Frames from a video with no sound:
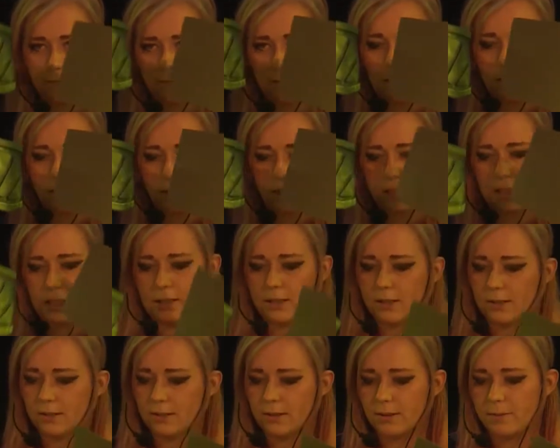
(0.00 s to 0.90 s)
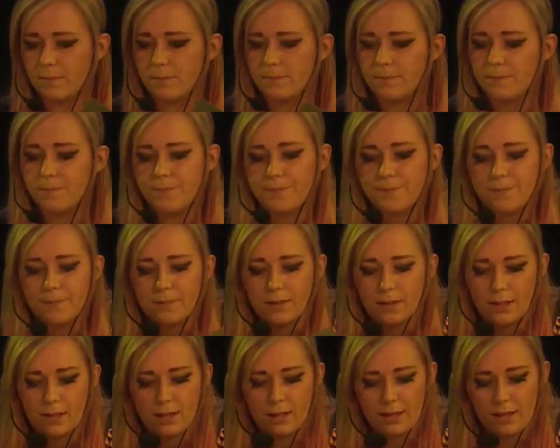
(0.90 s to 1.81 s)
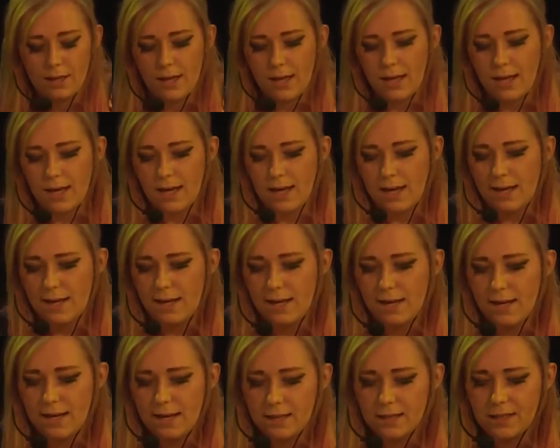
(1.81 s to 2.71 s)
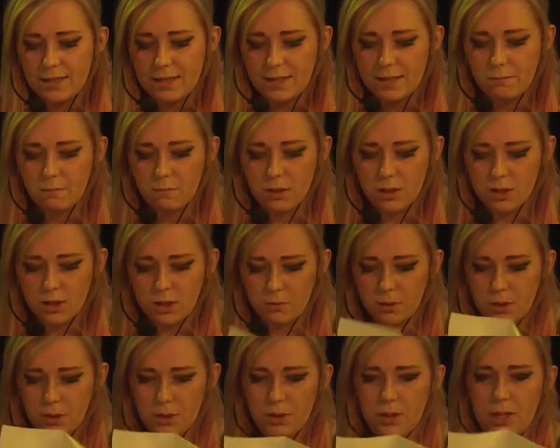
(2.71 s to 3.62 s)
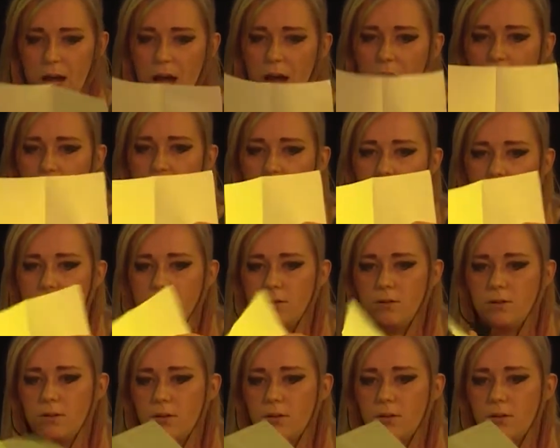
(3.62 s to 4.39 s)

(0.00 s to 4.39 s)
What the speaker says: Something like this. And what do we do now?